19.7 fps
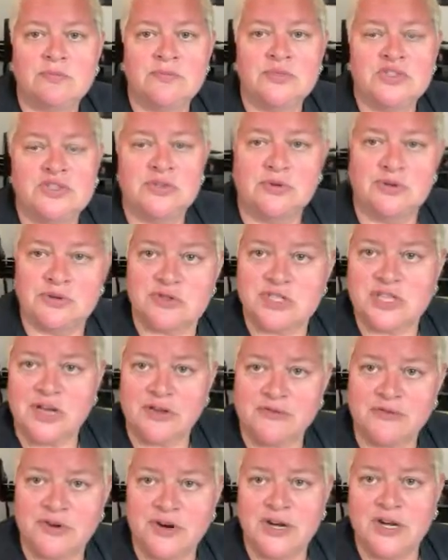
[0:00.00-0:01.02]
sue
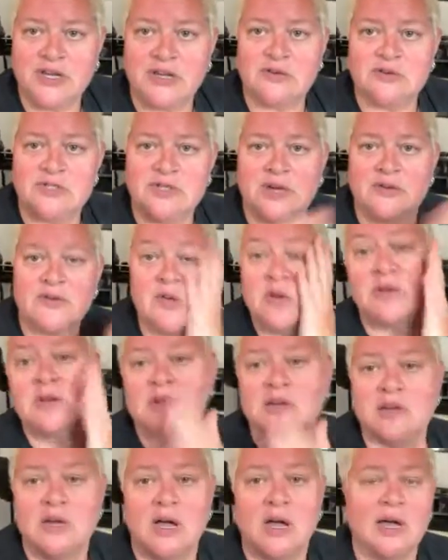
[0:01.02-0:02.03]
yourself for hitting yourself.
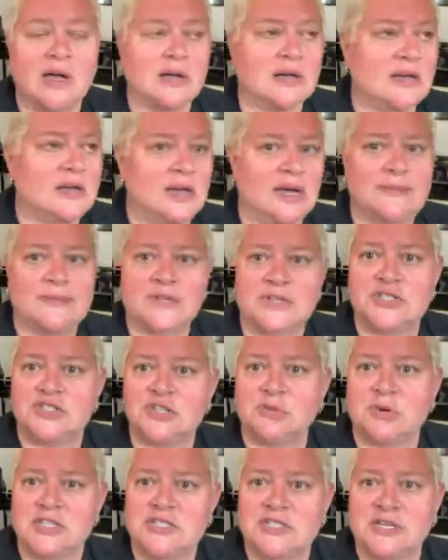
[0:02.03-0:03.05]
I'm going to
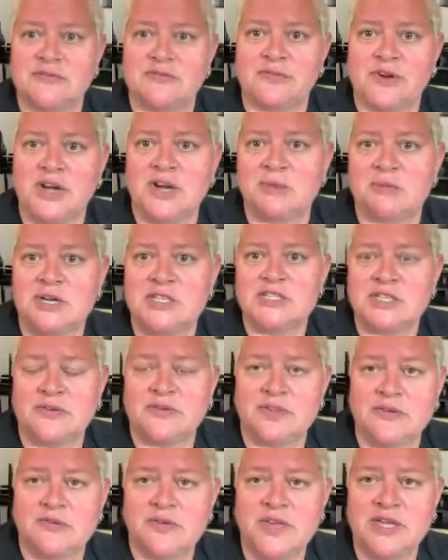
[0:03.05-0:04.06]
sue myself for hitting
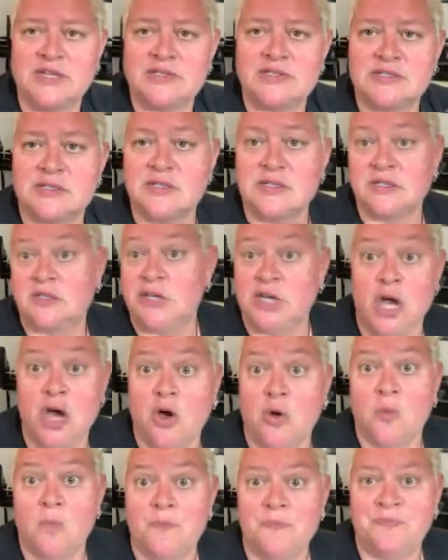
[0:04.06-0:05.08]
myself in the face.
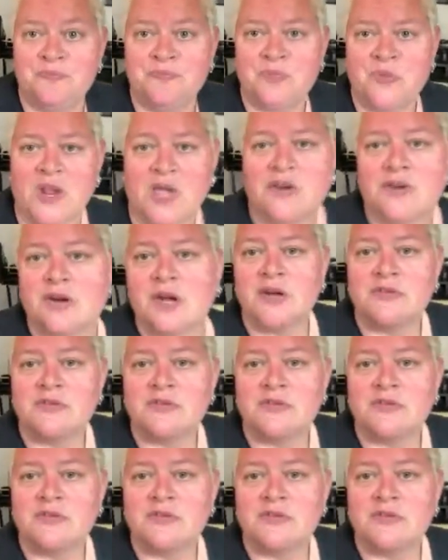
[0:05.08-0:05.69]
No, under